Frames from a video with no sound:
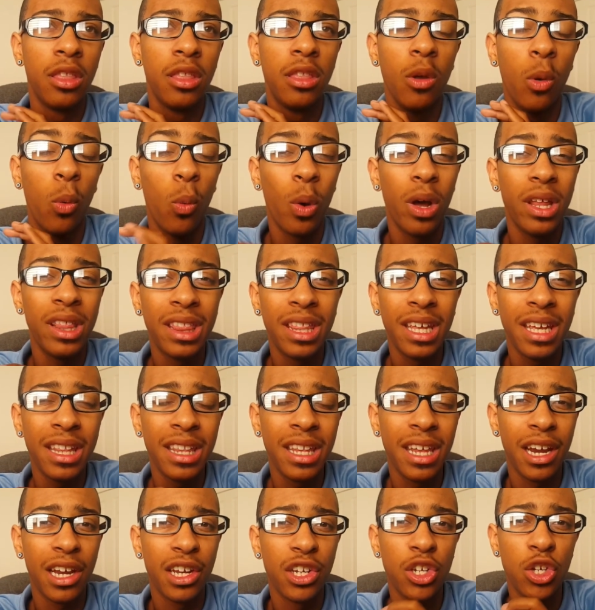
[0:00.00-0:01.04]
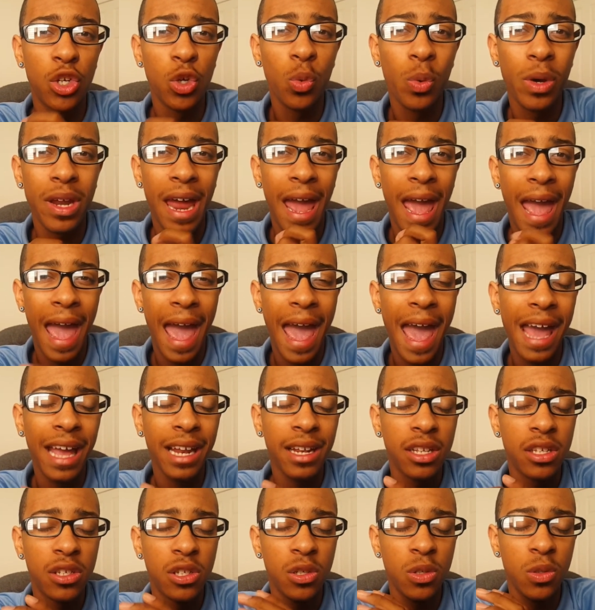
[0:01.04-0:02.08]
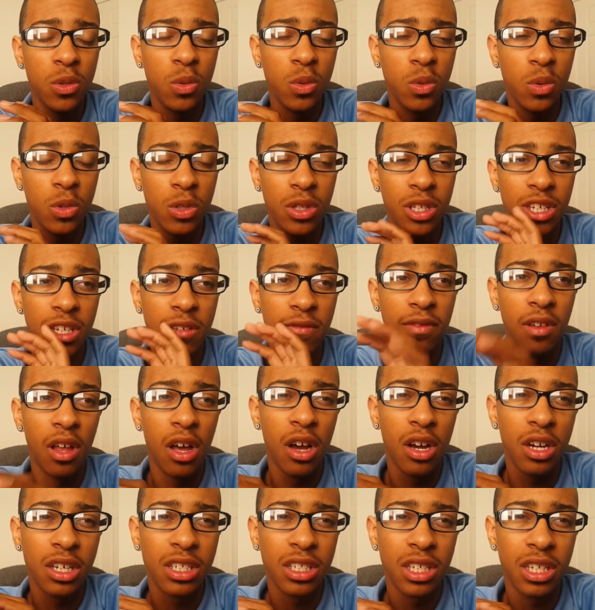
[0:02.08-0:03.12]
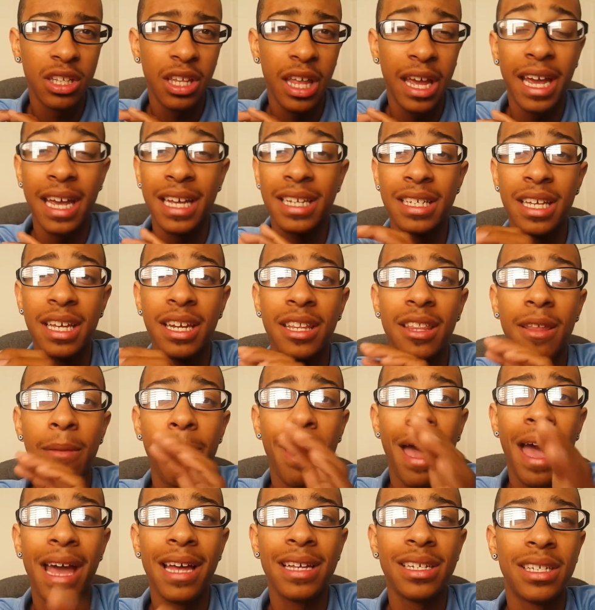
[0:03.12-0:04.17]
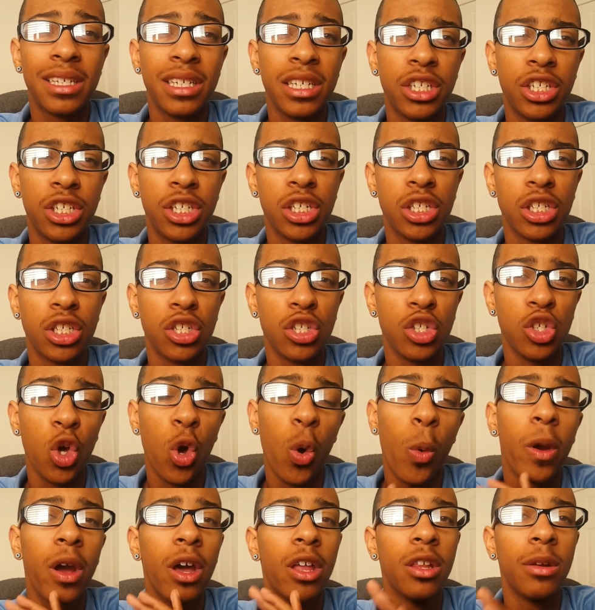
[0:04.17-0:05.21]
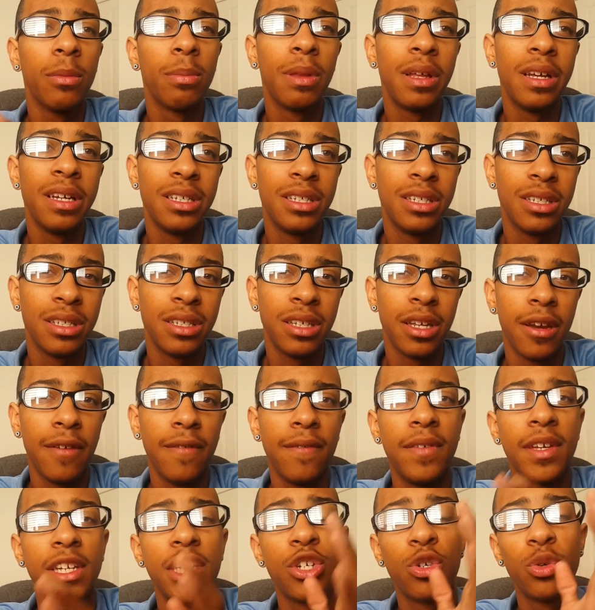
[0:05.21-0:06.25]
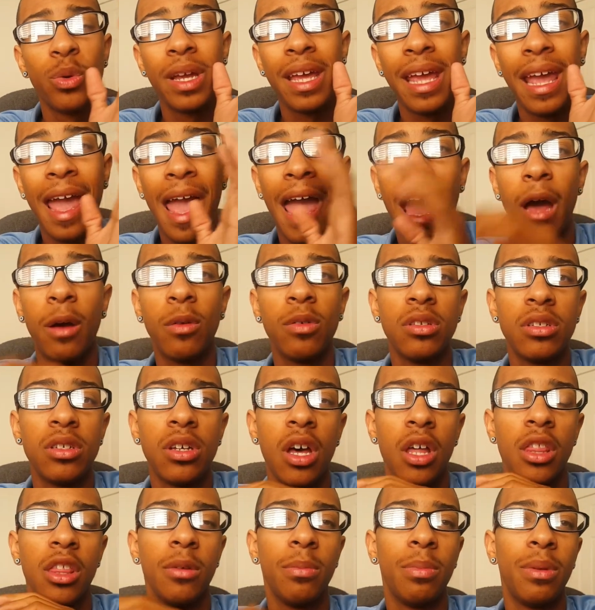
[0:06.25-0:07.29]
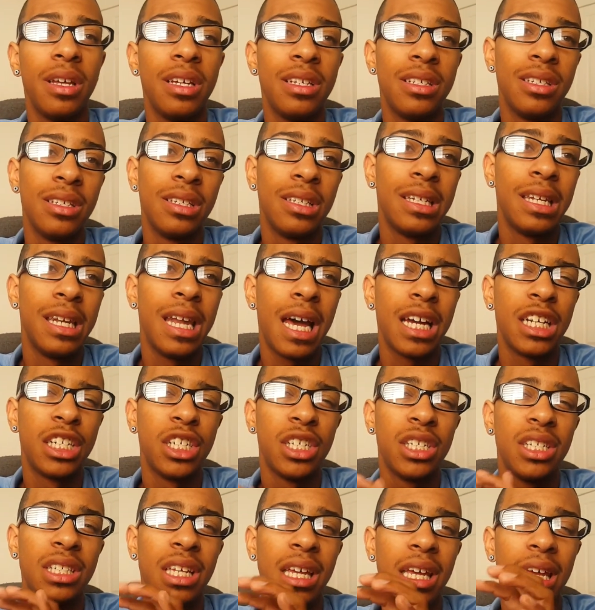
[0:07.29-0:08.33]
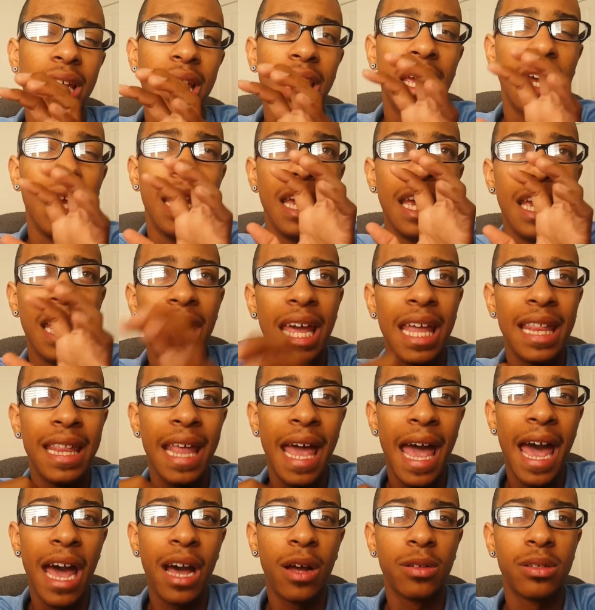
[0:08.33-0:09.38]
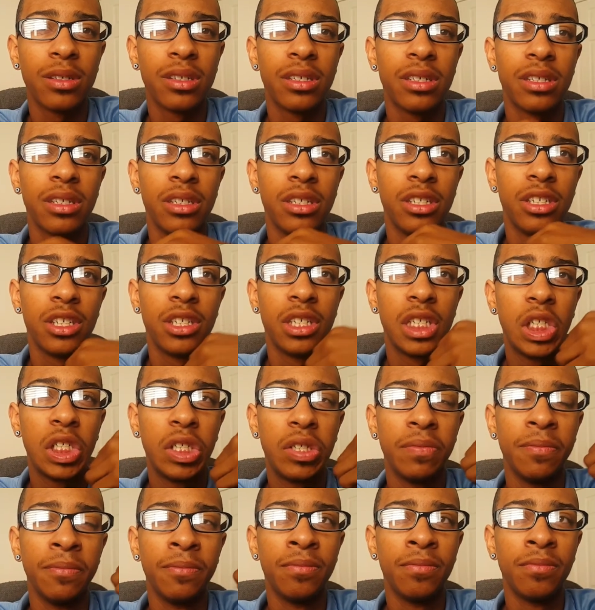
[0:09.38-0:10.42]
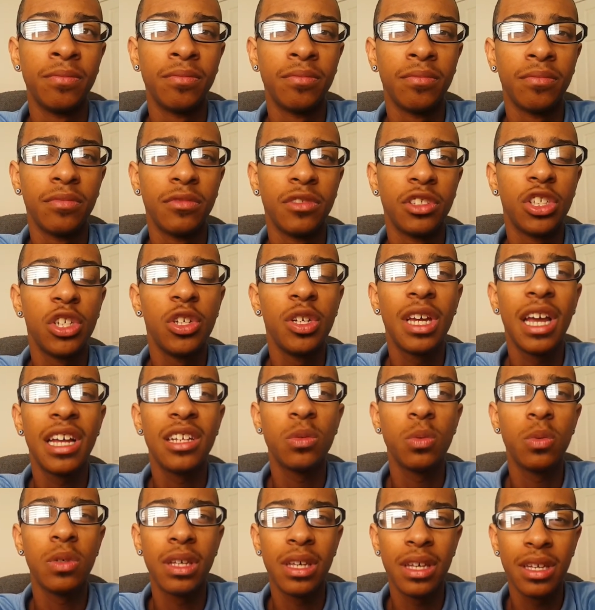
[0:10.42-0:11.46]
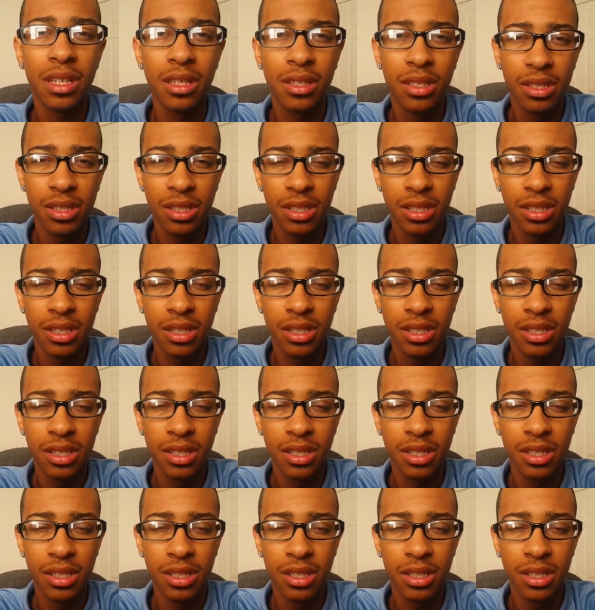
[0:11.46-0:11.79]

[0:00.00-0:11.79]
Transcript: the one thing that I do want to add to these vlogs, like I said in the past, is just going other places and adventuring out to other places and not just staying in the house, and just so you guys will get